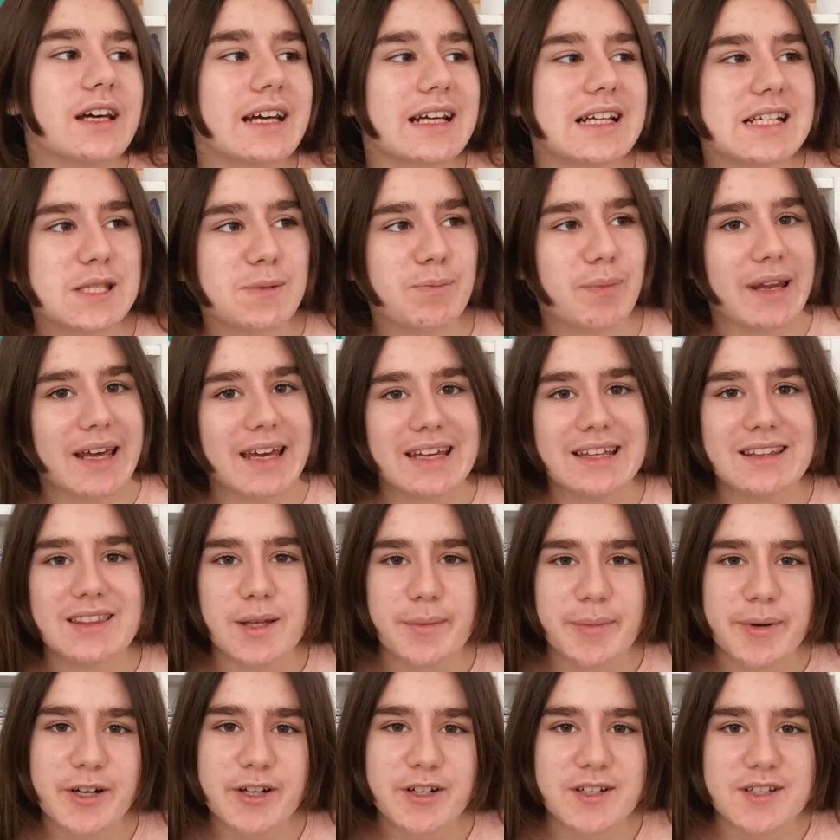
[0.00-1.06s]
explain the
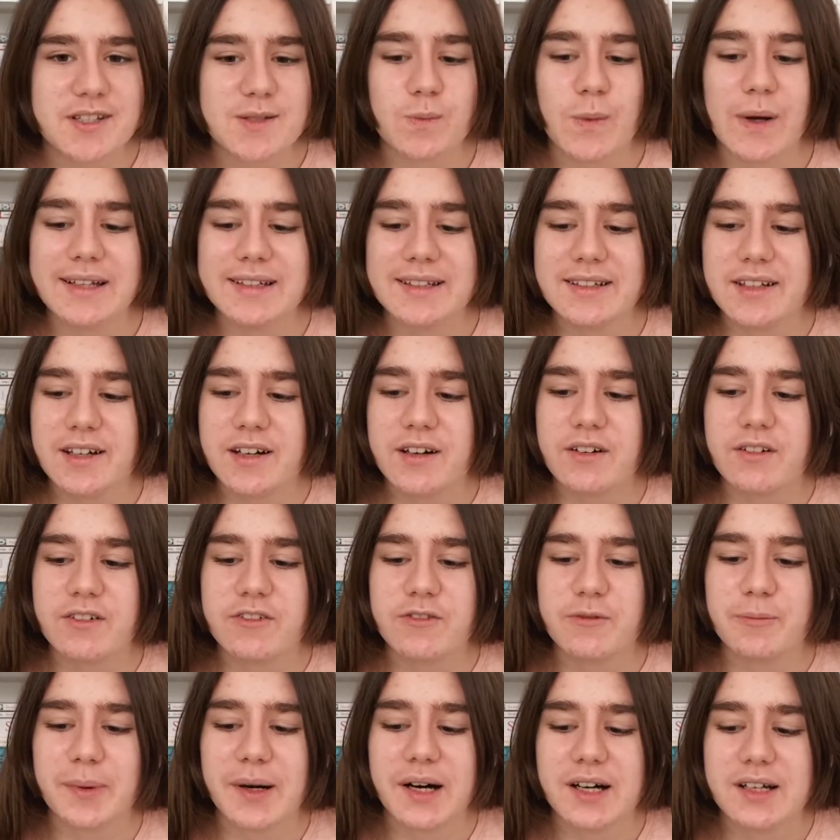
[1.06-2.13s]
books well enough,
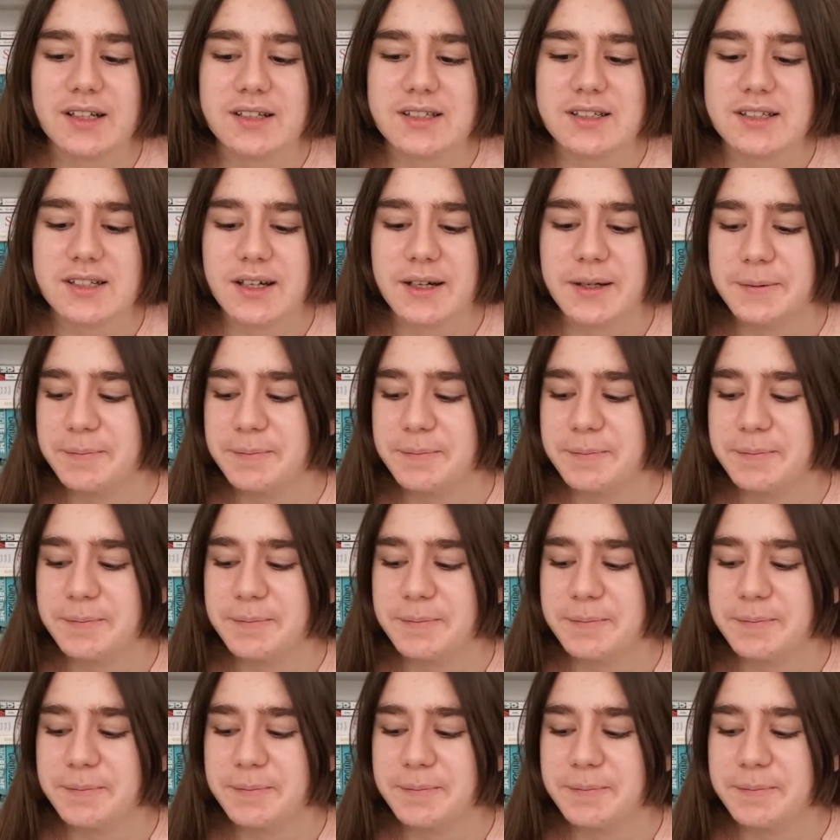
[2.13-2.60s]
but